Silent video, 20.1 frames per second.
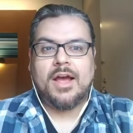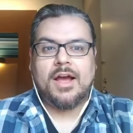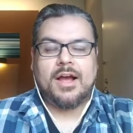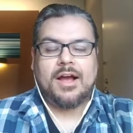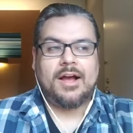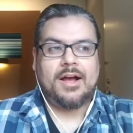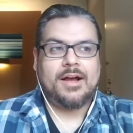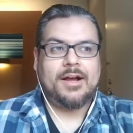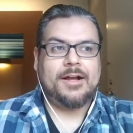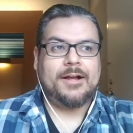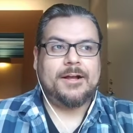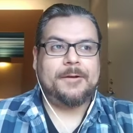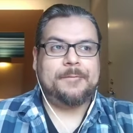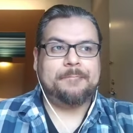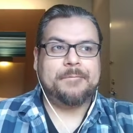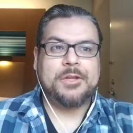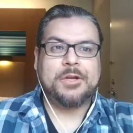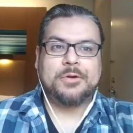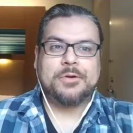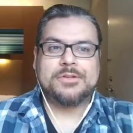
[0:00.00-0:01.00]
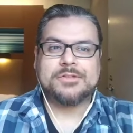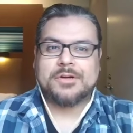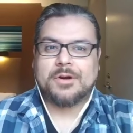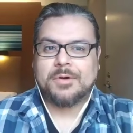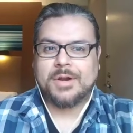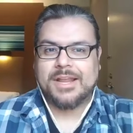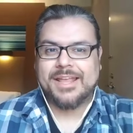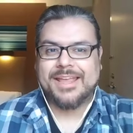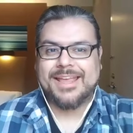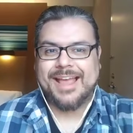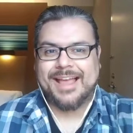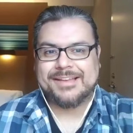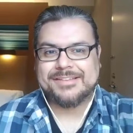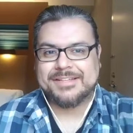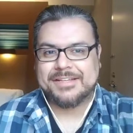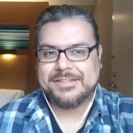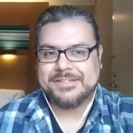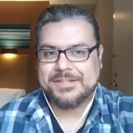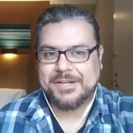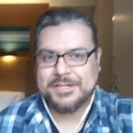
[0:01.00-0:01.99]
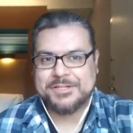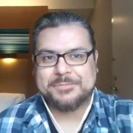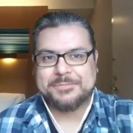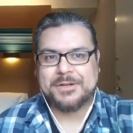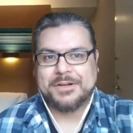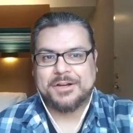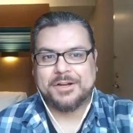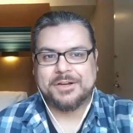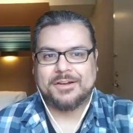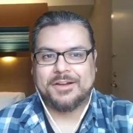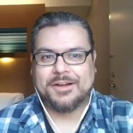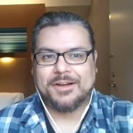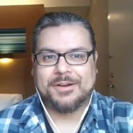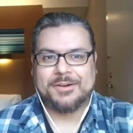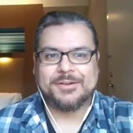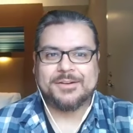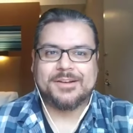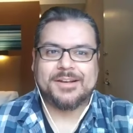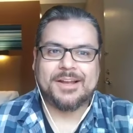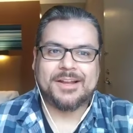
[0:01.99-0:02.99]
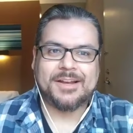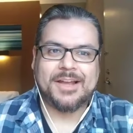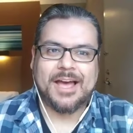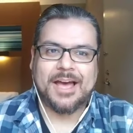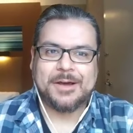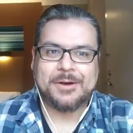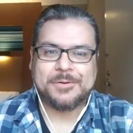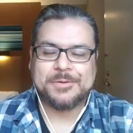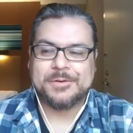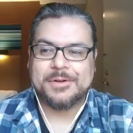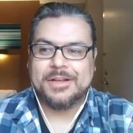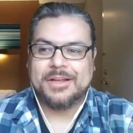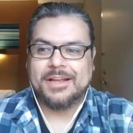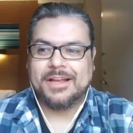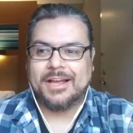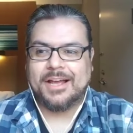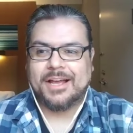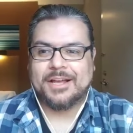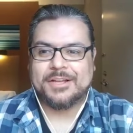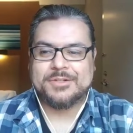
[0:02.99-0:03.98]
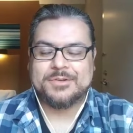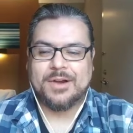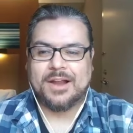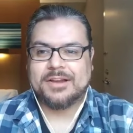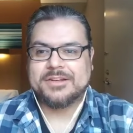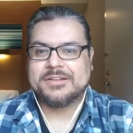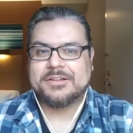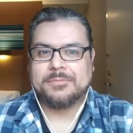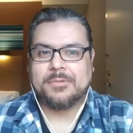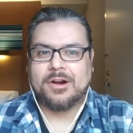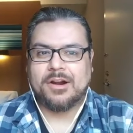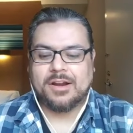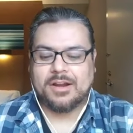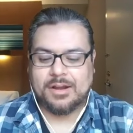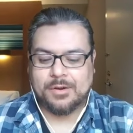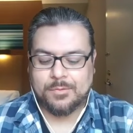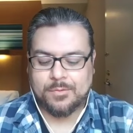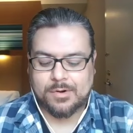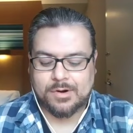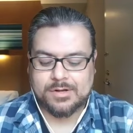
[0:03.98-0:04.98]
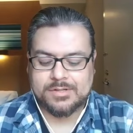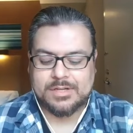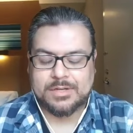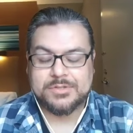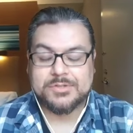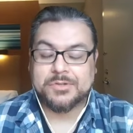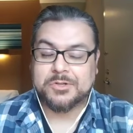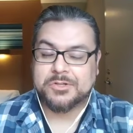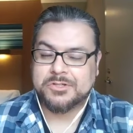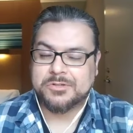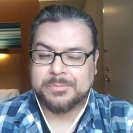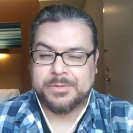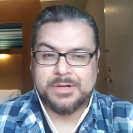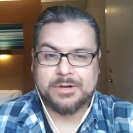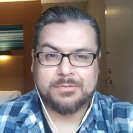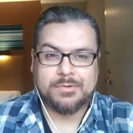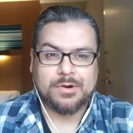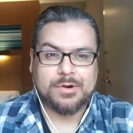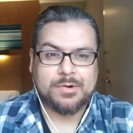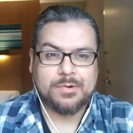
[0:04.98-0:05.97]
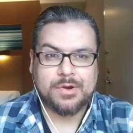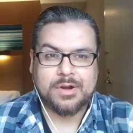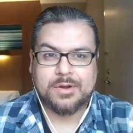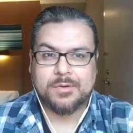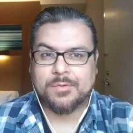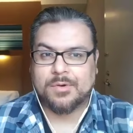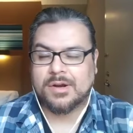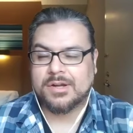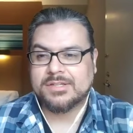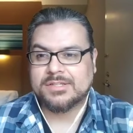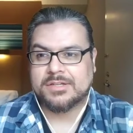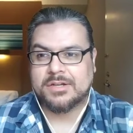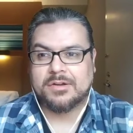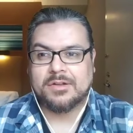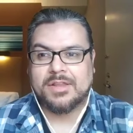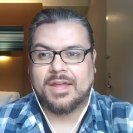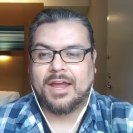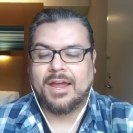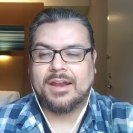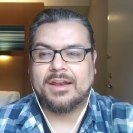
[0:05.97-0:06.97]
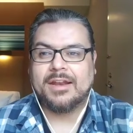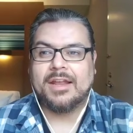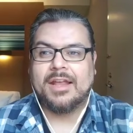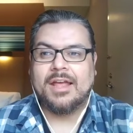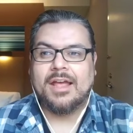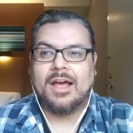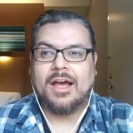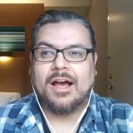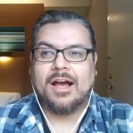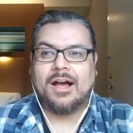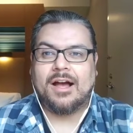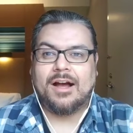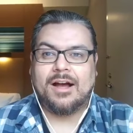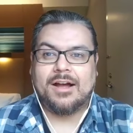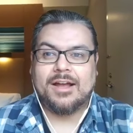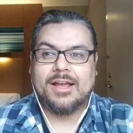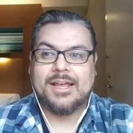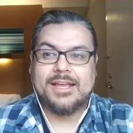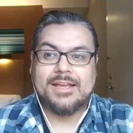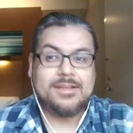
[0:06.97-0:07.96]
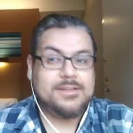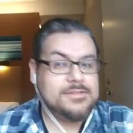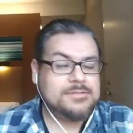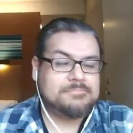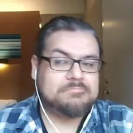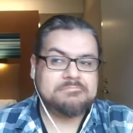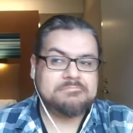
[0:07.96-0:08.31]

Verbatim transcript: uh, you know, is already casting judgment on, on, on how attraction marketing works, how social media recruiting works and all that, uh, is,